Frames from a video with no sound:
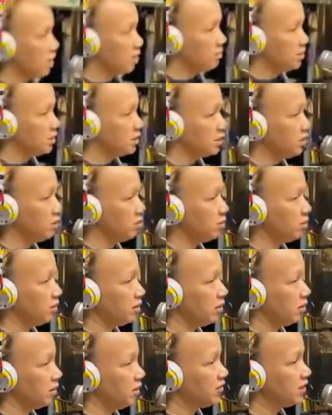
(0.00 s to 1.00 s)
mean, so
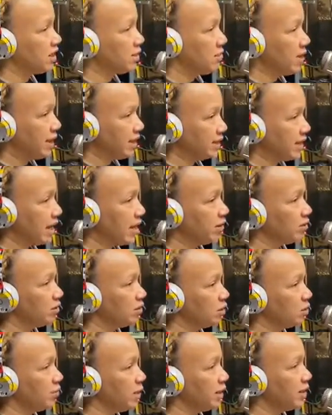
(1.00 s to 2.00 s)
if somebody's out
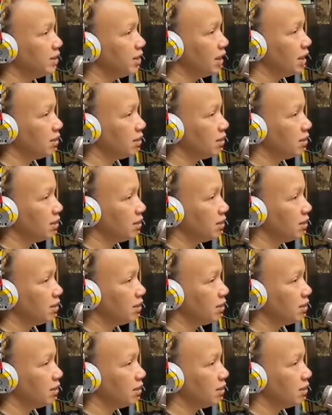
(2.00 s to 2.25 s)
there right now